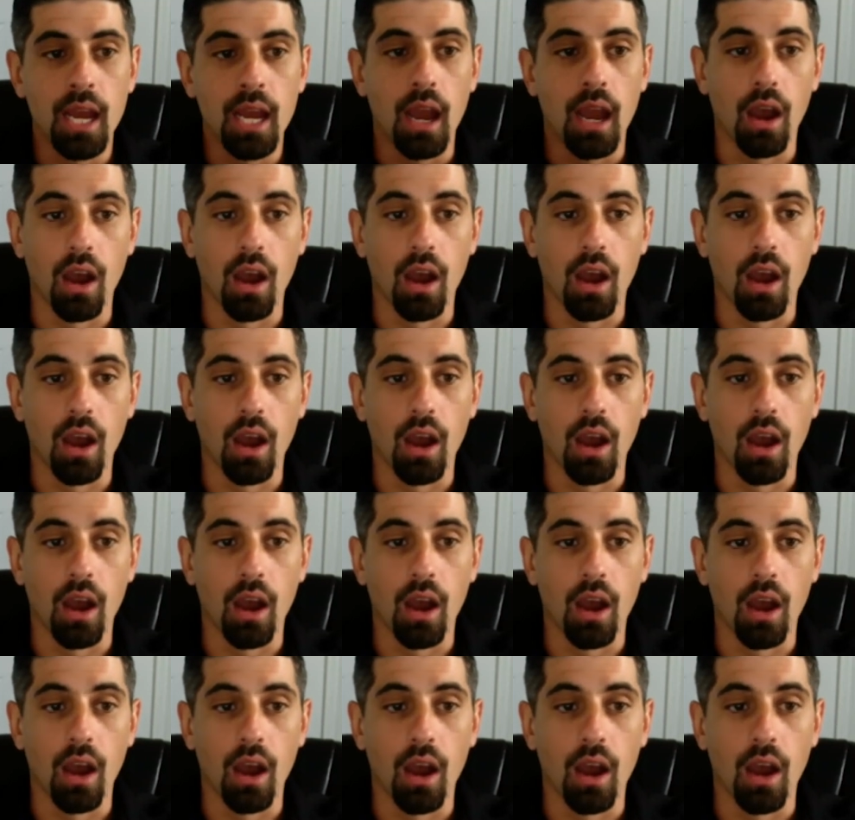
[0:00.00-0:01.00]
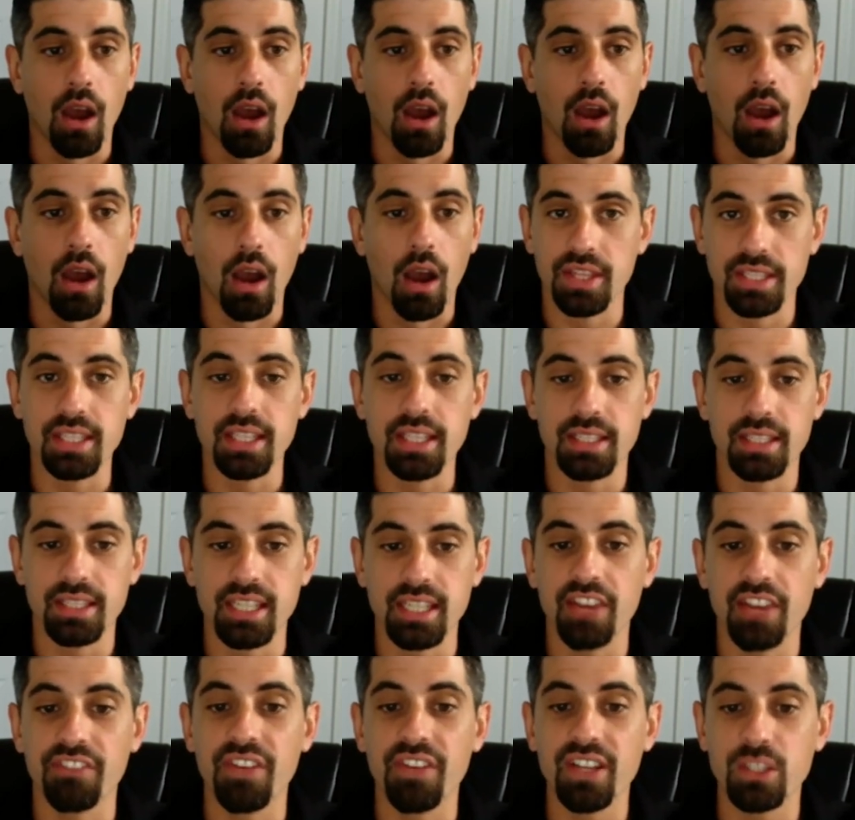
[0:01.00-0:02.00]
um, so the,
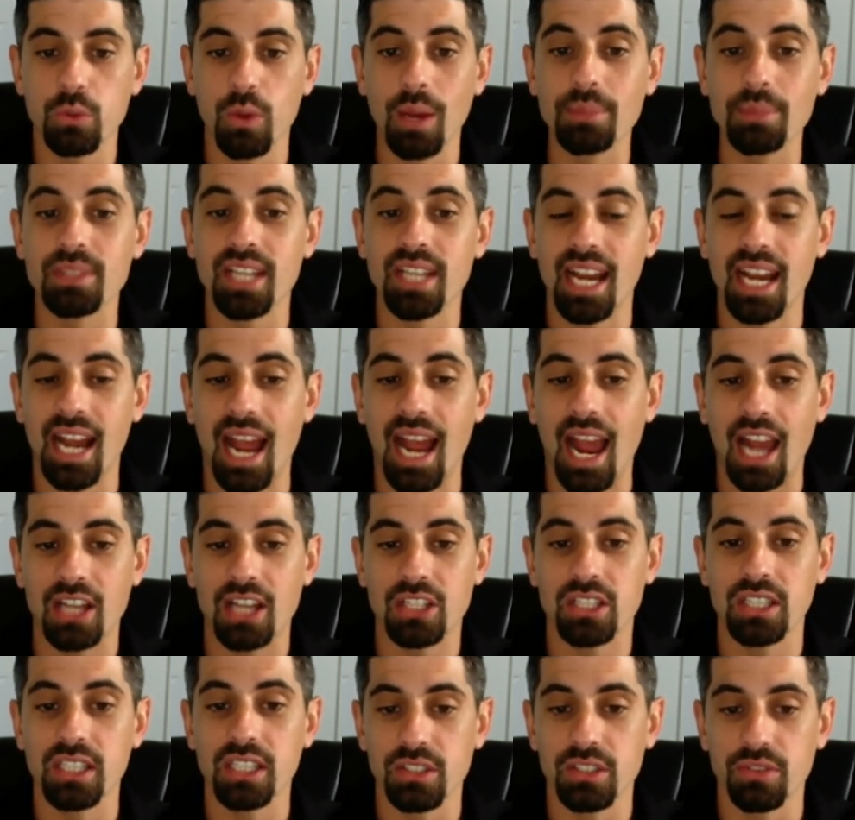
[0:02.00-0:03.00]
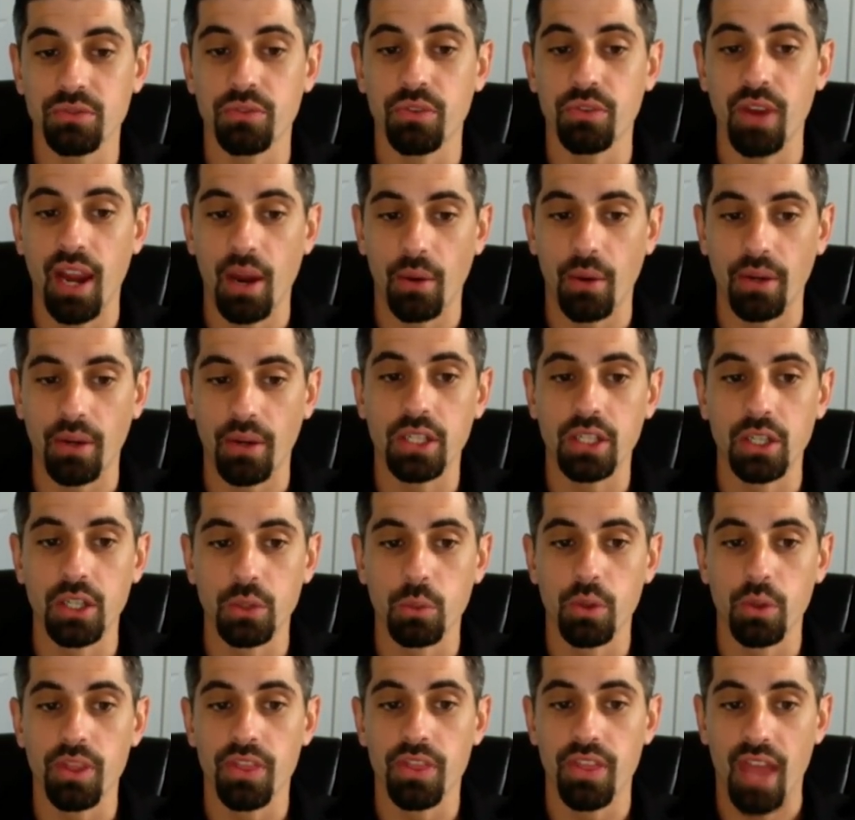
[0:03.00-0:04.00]
DFS website actually is very
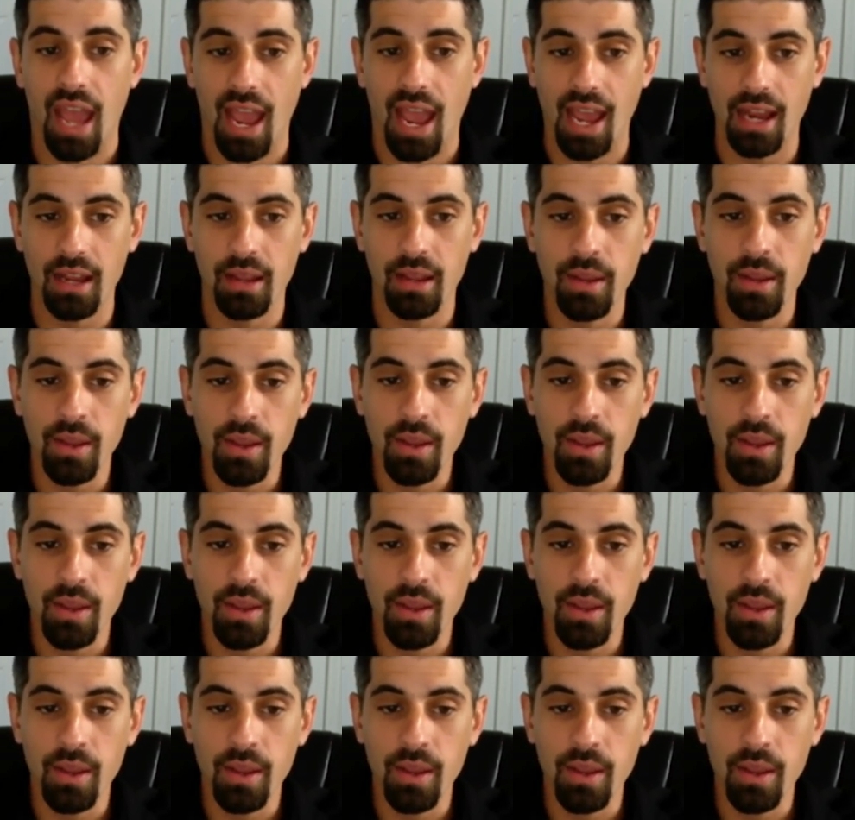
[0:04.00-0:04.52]
good with that.